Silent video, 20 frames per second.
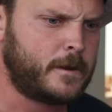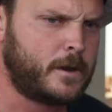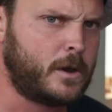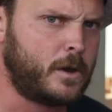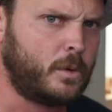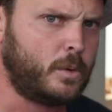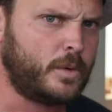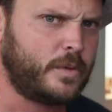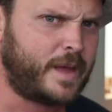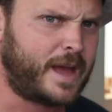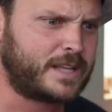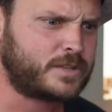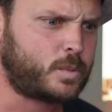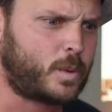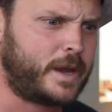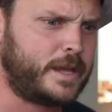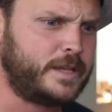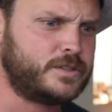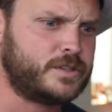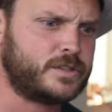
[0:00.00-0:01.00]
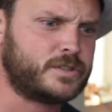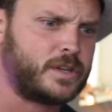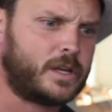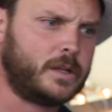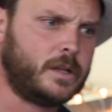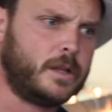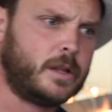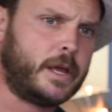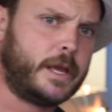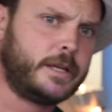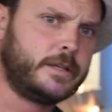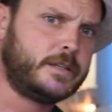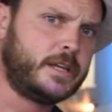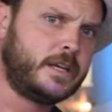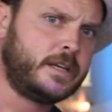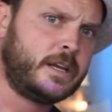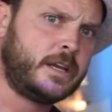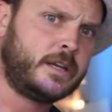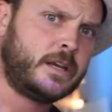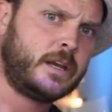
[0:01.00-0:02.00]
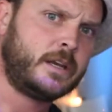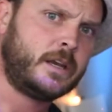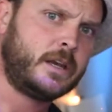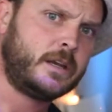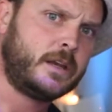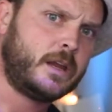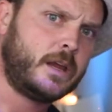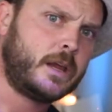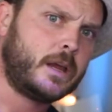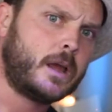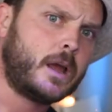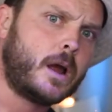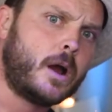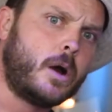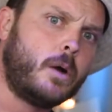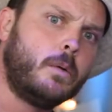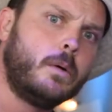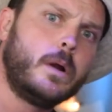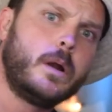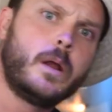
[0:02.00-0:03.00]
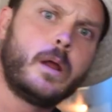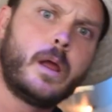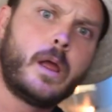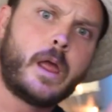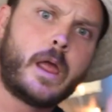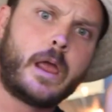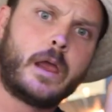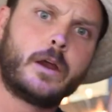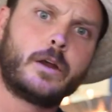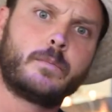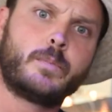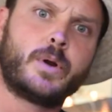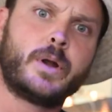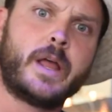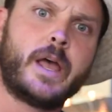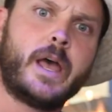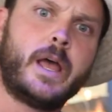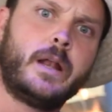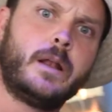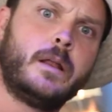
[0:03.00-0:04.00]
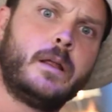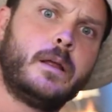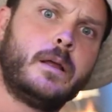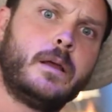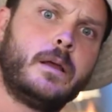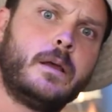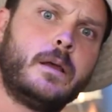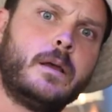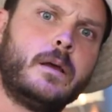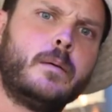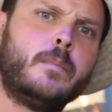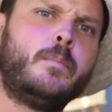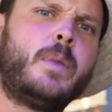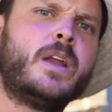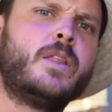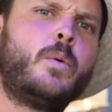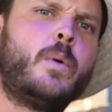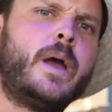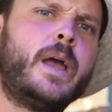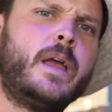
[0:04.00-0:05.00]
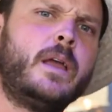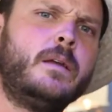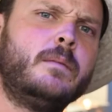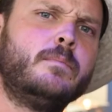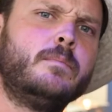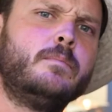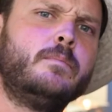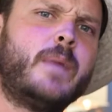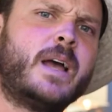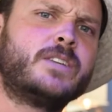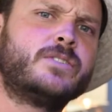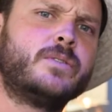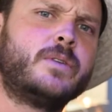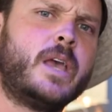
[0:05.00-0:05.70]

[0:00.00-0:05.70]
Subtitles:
Oh, well, that's why he's just suddenly like, ding, ding, ding, ding, ding. Oh, Aaron Burnett. By the way, Max